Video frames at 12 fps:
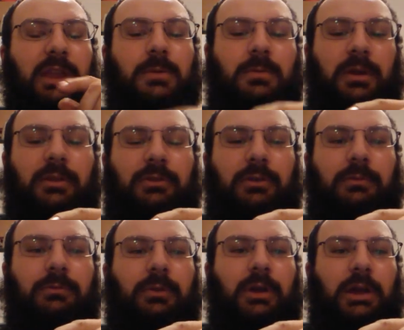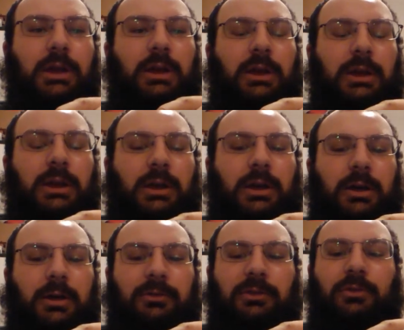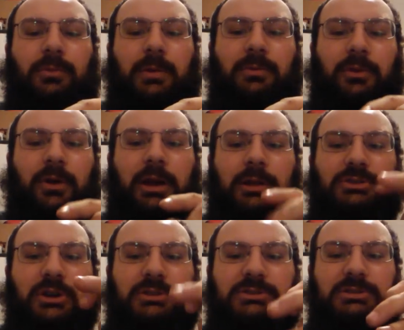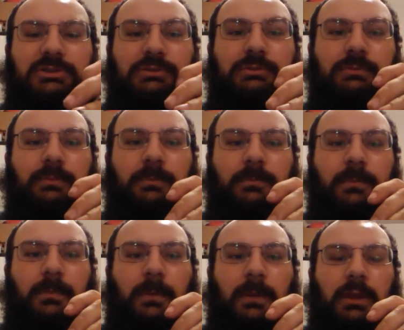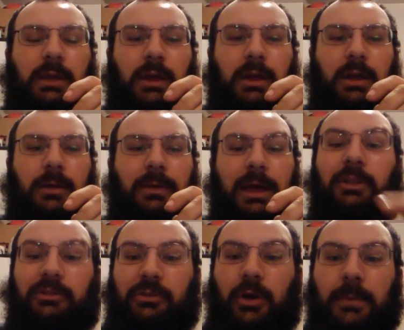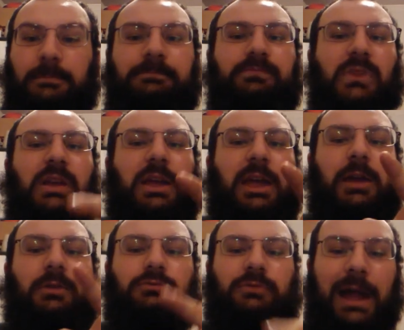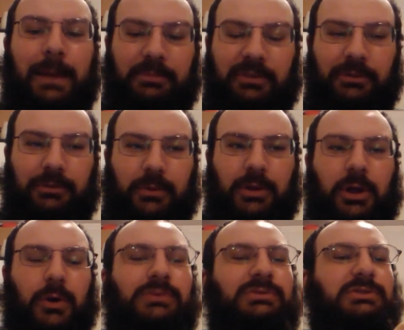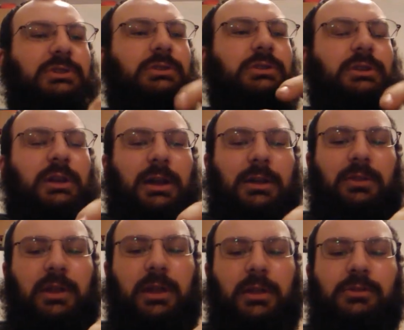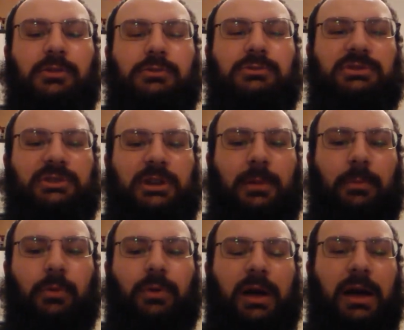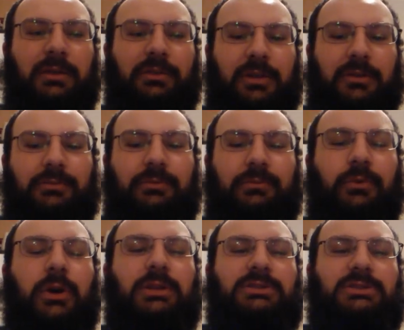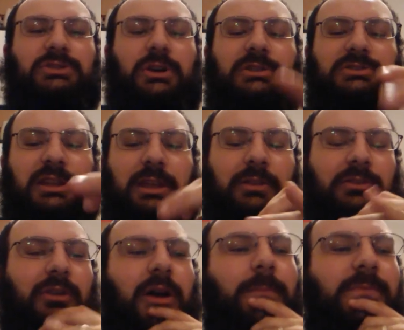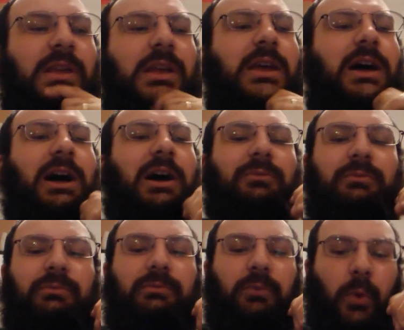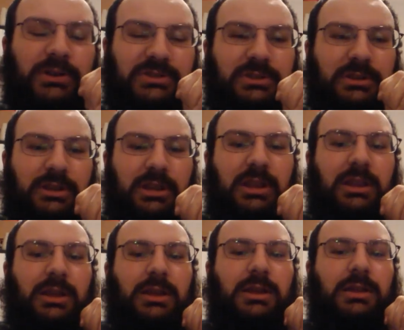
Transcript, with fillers: into excuse me. I'm sorry. I charged into uh, Elessar and wrapped into a ghost, and then used a couple guys on foot to charge an Elessar. Unfortunately,